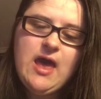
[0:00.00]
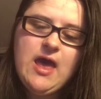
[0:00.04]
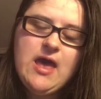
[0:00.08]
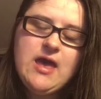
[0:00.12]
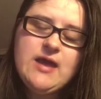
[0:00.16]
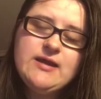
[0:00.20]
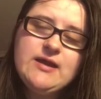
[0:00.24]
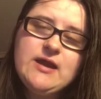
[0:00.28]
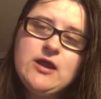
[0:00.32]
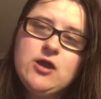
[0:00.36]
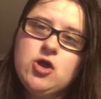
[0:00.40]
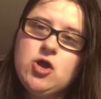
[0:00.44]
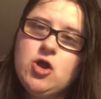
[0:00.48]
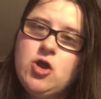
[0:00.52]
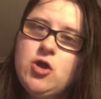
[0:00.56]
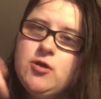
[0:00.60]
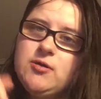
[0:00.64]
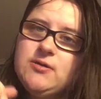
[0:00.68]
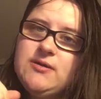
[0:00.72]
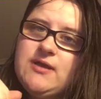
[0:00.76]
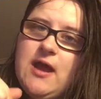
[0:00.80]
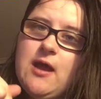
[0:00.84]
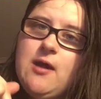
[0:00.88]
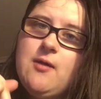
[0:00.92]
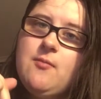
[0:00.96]
And then go
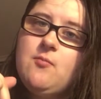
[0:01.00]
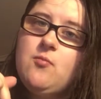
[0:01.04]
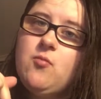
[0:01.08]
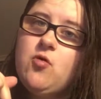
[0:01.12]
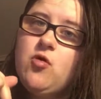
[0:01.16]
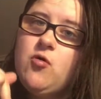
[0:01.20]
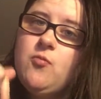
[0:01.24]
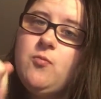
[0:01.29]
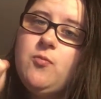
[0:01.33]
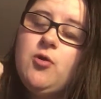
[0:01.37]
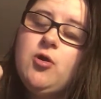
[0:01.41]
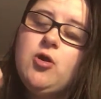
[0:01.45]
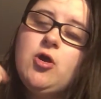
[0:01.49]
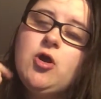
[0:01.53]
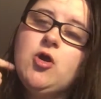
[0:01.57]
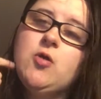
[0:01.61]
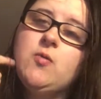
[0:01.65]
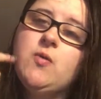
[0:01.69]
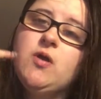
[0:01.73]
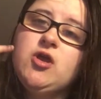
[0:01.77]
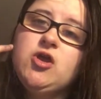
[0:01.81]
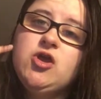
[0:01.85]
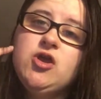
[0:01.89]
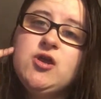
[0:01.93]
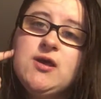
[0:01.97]
down more below
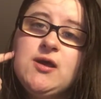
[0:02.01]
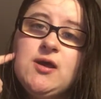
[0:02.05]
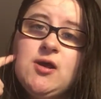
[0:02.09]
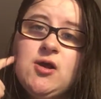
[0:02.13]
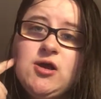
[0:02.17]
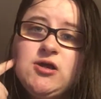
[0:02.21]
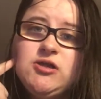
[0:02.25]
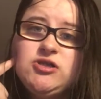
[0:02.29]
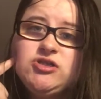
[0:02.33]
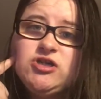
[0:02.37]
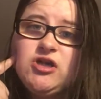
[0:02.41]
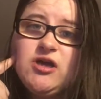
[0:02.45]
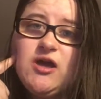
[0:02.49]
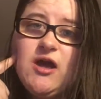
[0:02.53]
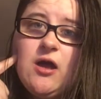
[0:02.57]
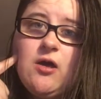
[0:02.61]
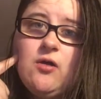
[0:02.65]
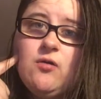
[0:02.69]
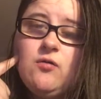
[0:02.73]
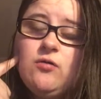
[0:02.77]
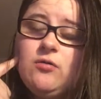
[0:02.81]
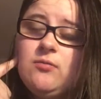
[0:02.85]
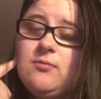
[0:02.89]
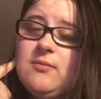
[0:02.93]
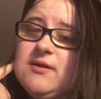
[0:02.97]
where you can go check
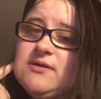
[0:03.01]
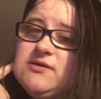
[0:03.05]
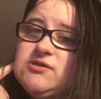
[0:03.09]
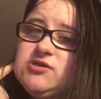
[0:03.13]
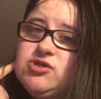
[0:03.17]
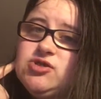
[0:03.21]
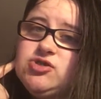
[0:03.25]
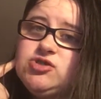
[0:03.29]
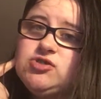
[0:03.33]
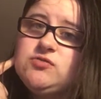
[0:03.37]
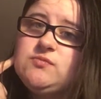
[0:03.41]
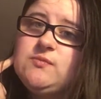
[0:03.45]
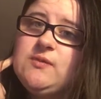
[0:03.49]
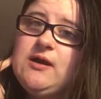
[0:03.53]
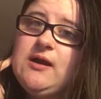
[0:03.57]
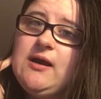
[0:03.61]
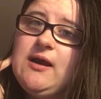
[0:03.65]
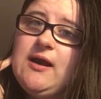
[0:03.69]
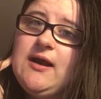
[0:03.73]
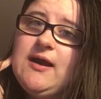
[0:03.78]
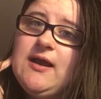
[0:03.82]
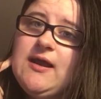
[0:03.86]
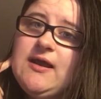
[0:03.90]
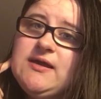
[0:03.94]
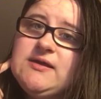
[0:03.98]
out all my social
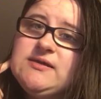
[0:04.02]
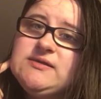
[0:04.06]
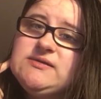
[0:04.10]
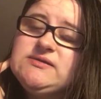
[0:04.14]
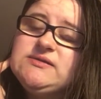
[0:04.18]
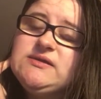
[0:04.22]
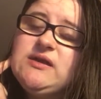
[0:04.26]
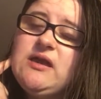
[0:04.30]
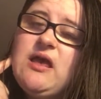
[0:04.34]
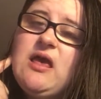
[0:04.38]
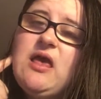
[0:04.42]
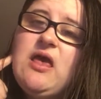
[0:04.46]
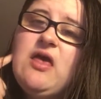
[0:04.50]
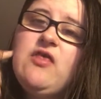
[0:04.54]
media links.